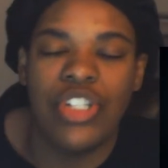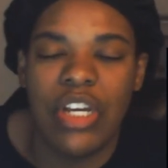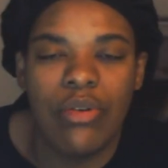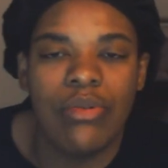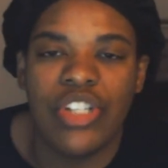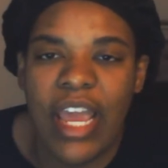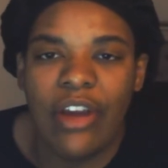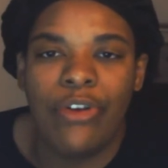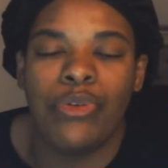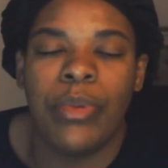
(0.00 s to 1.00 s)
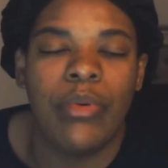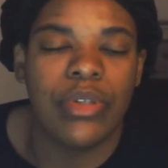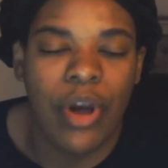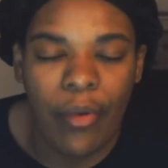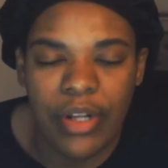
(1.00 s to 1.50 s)
Jingle Jangles will be
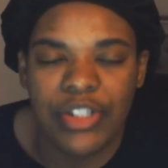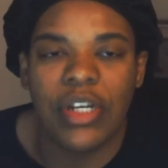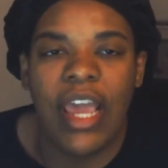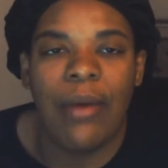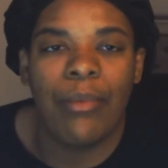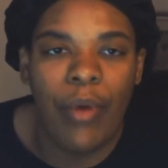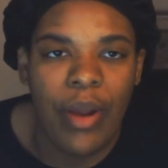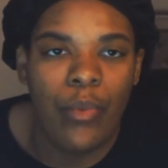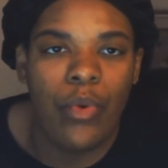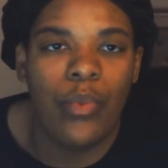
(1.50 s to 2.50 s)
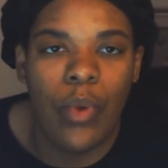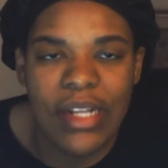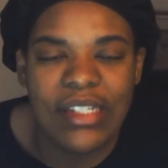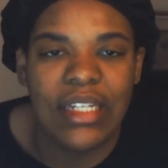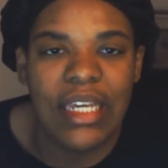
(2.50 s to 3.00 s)
returning to Camp Redwood
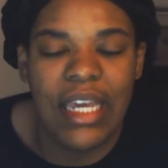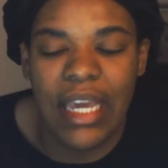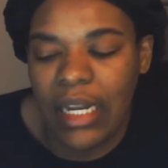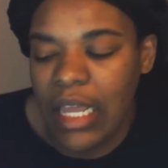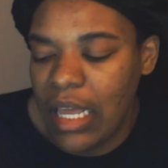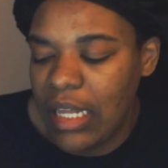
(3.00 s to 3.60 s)
once again